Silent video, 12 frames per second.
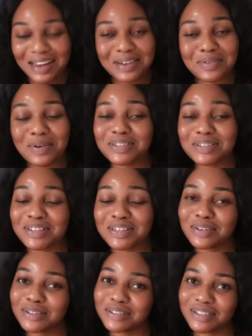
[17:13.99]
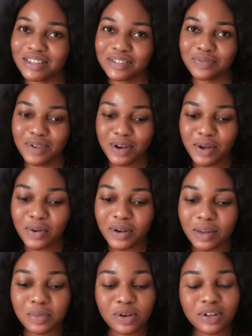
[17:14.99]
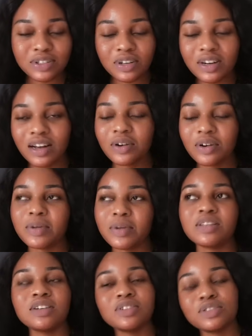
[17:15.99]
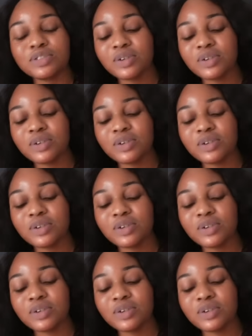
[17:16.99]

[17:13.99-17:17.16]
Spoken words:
Anyway, what's your take on today's video? Let me know your thought down in the comment section.